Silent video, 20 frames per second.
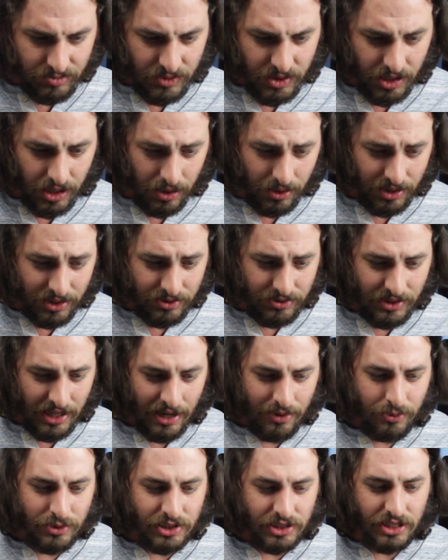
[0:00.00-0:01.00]

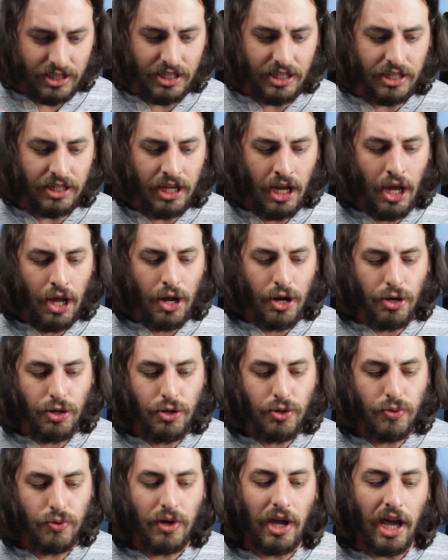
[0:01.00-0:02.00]
That was the
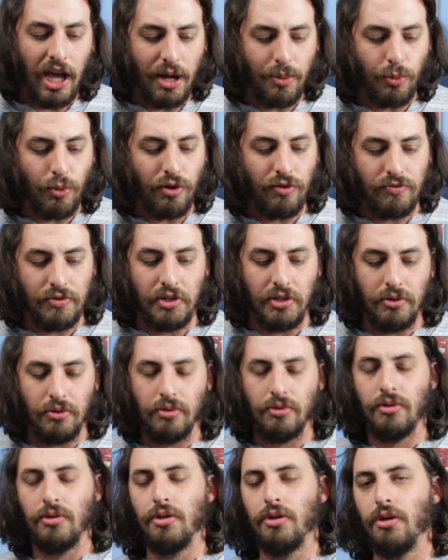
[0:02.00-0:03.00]
new game
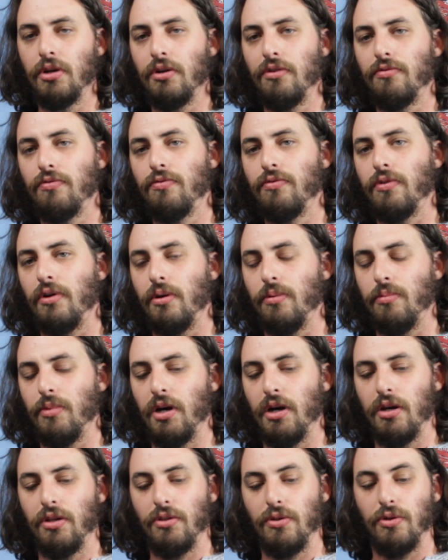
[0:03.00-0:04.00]
reveal from
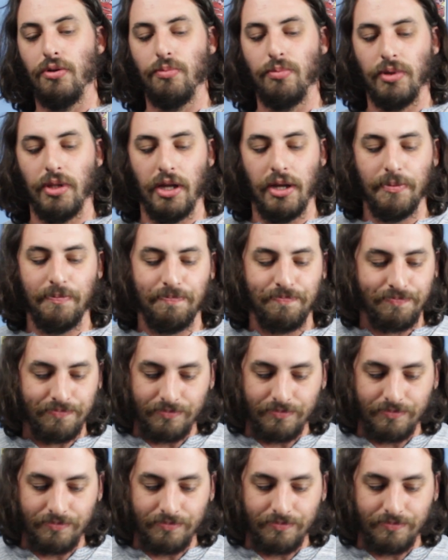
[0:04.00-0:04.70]
New Blood